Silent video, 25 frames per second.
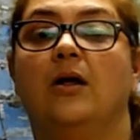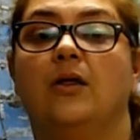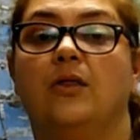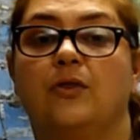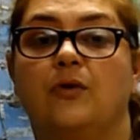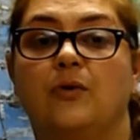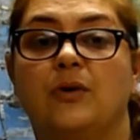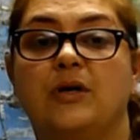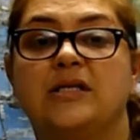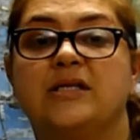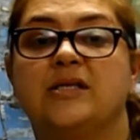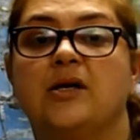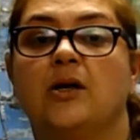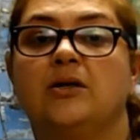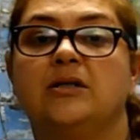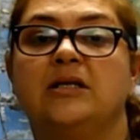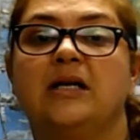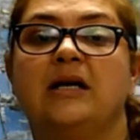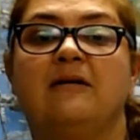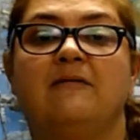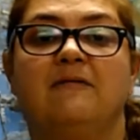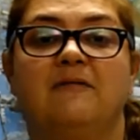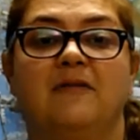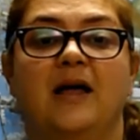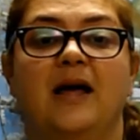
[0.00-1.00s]
The
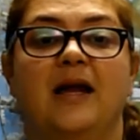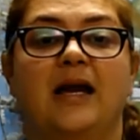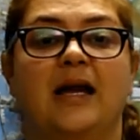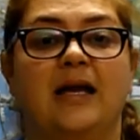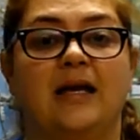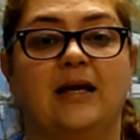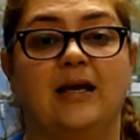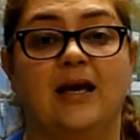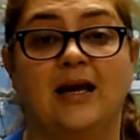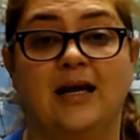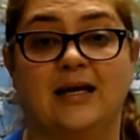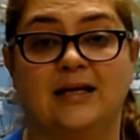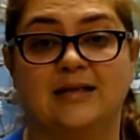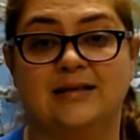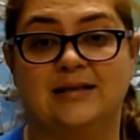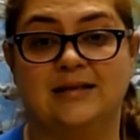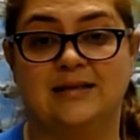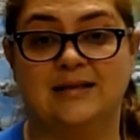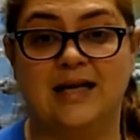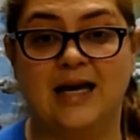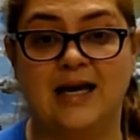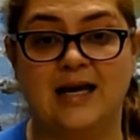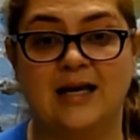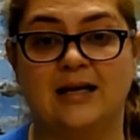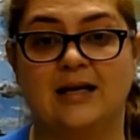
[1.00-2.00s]
resulting flooding can
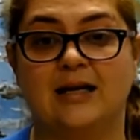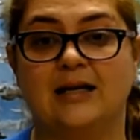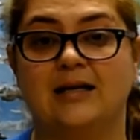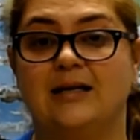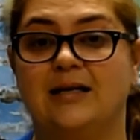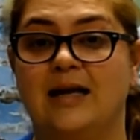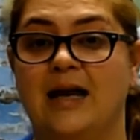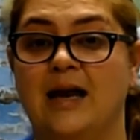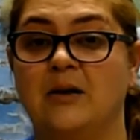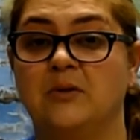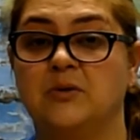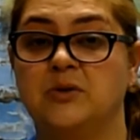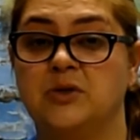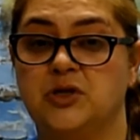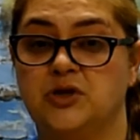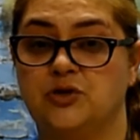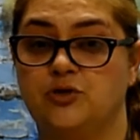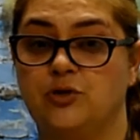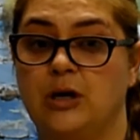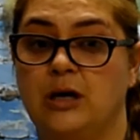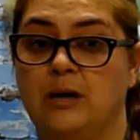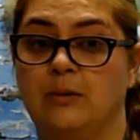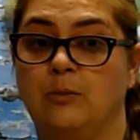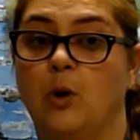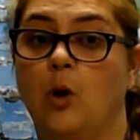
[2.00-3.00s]
extend
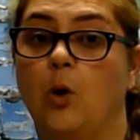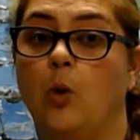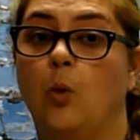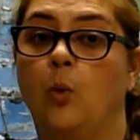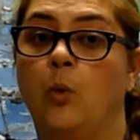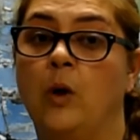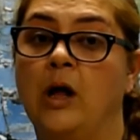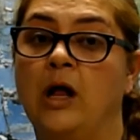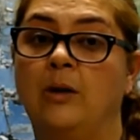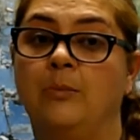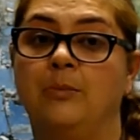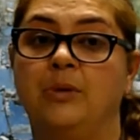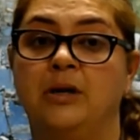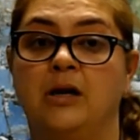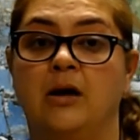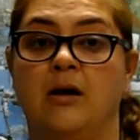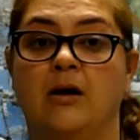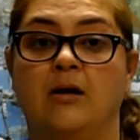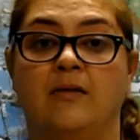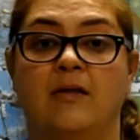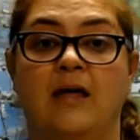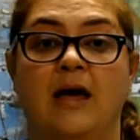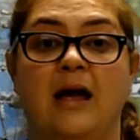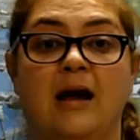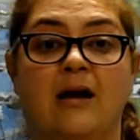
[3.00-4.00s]
downstream well
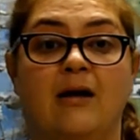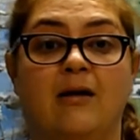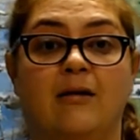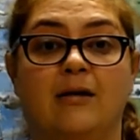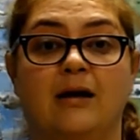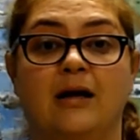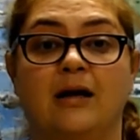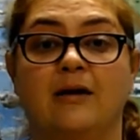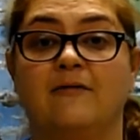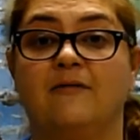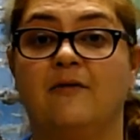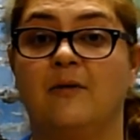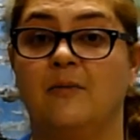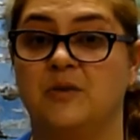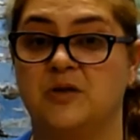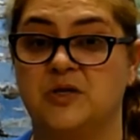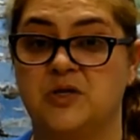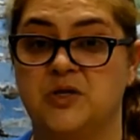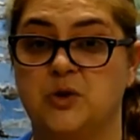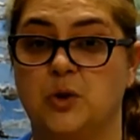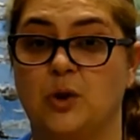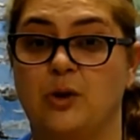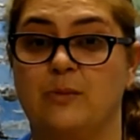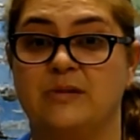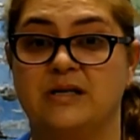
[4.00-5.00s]
beyond the area from the
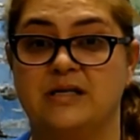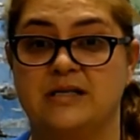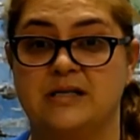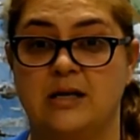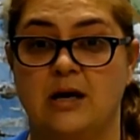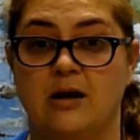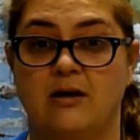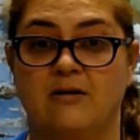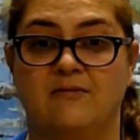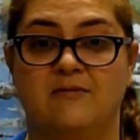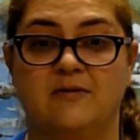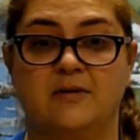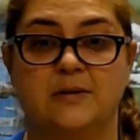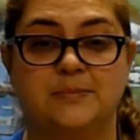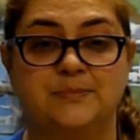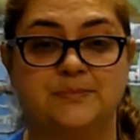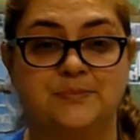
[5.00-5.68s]
storm itself.